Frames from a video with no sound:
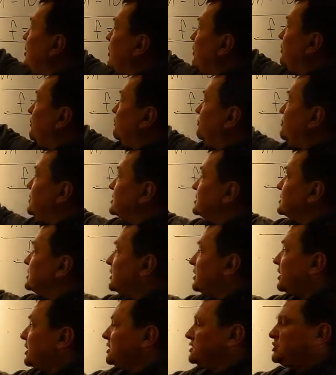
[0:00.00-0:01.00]
of this
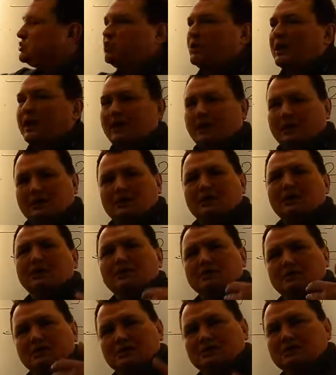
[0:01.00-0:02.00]
crate while
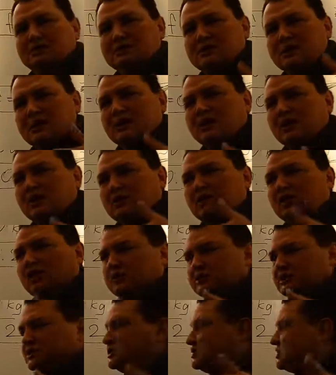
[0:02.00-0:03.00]
it is
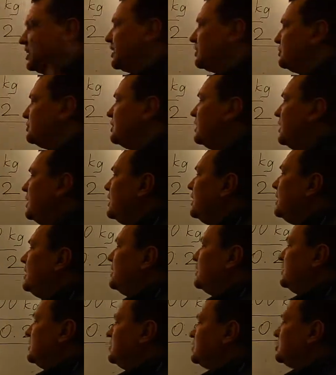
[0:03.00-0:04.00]
going down,
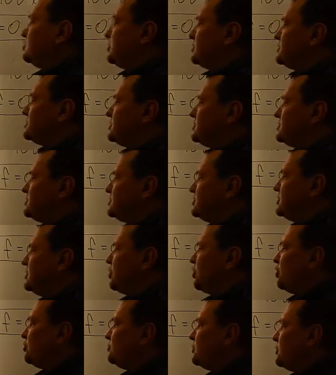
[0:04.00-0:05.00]
equals
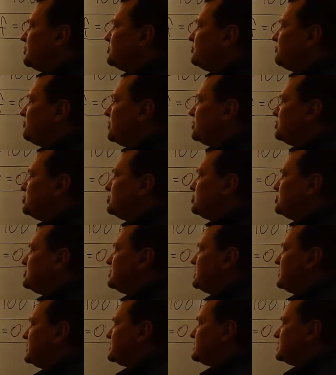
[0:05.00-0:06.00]

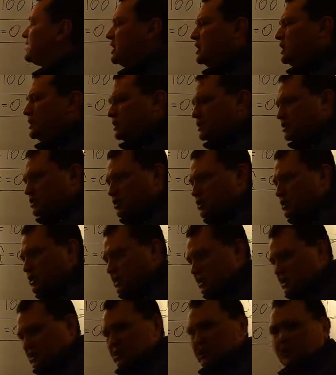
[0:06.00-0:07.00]
0.326 g.
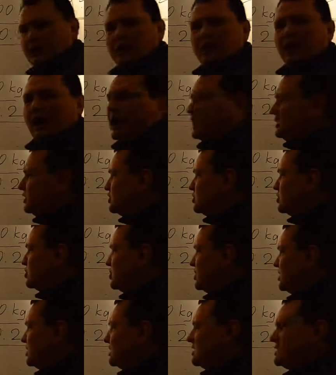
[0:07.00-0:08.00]
And the
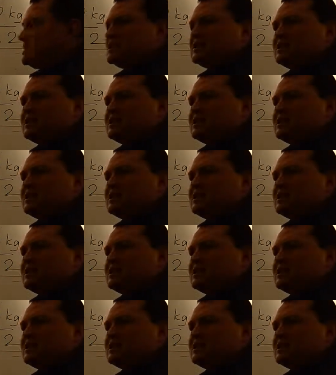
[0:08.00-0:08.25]
g is